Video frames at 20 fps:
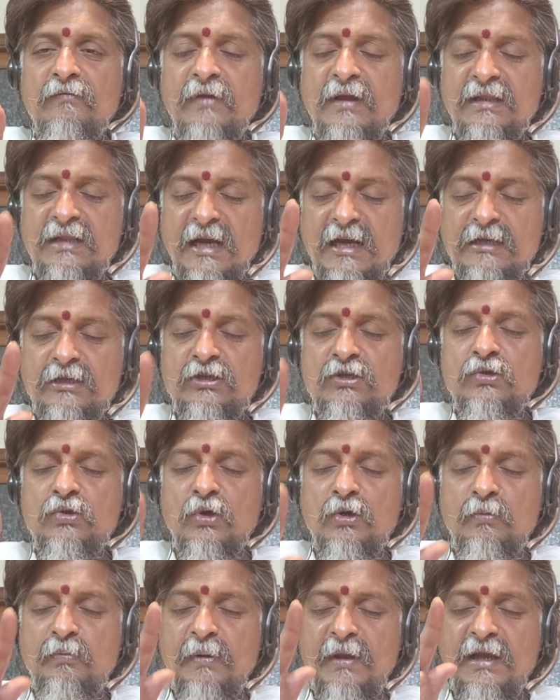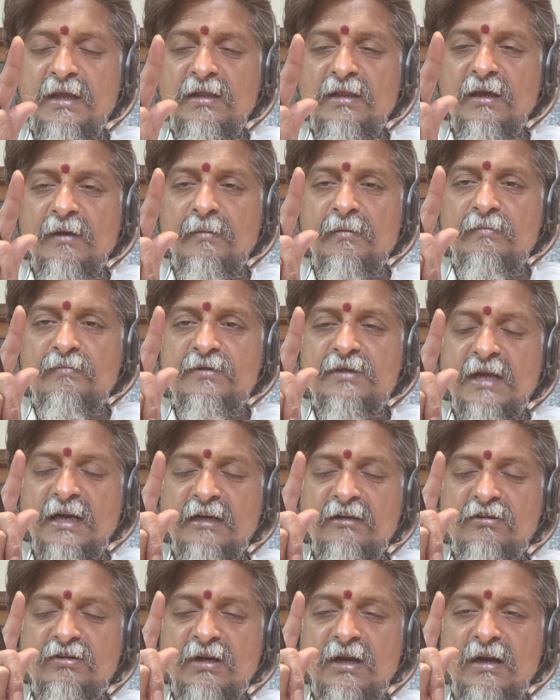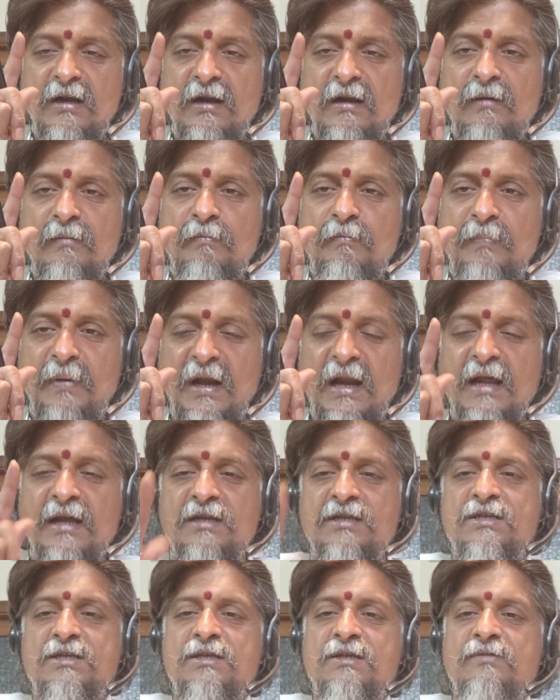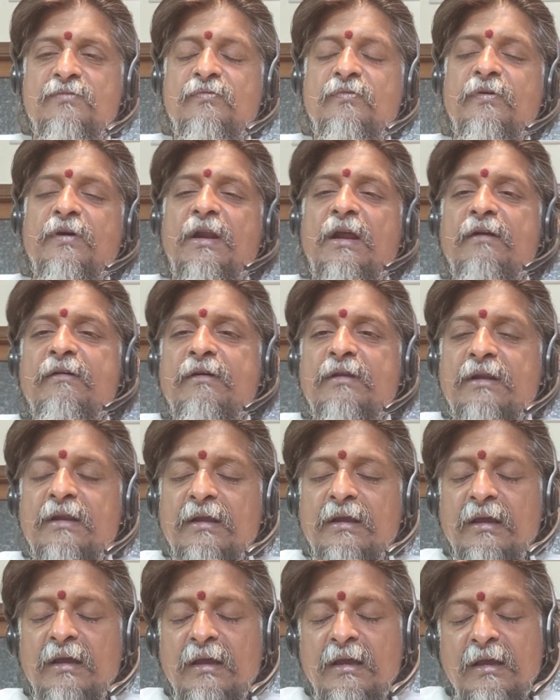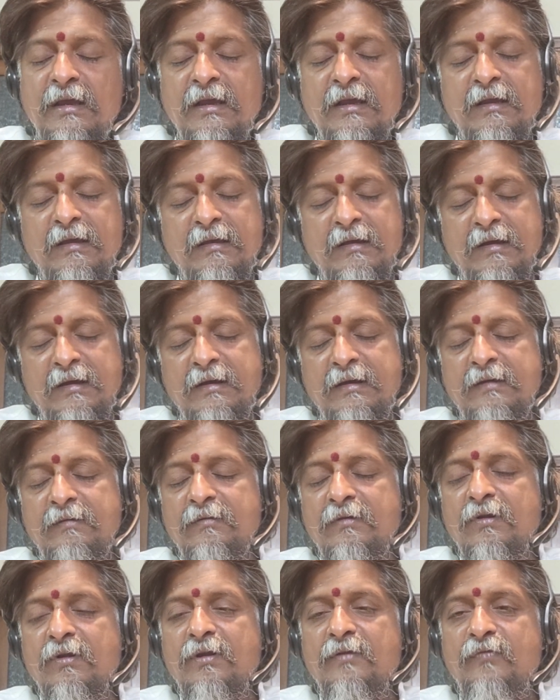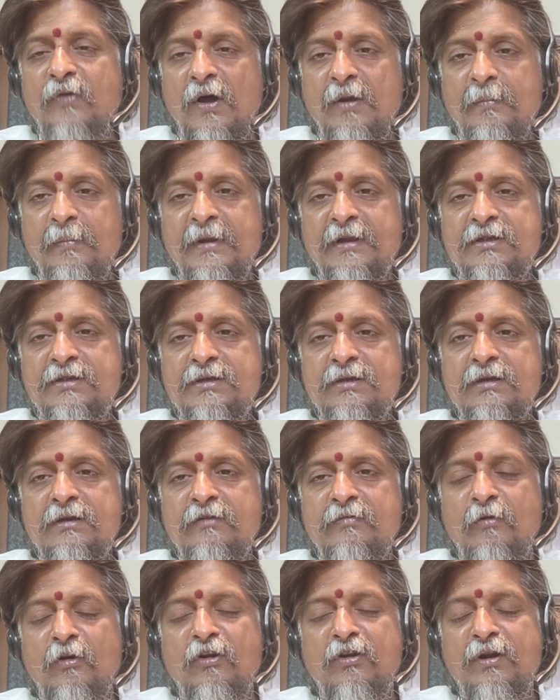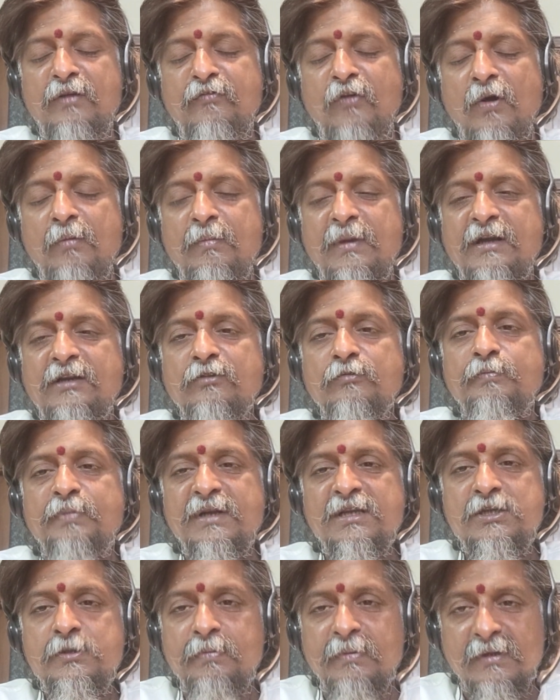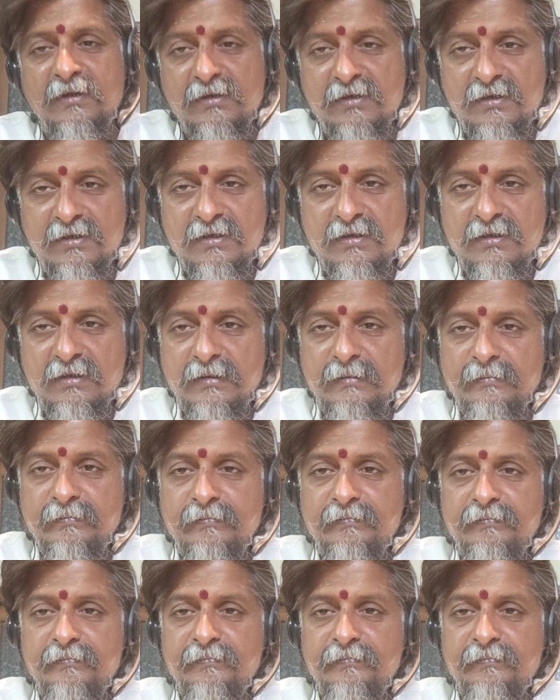Vedas should be the central pillars for our reformative principles.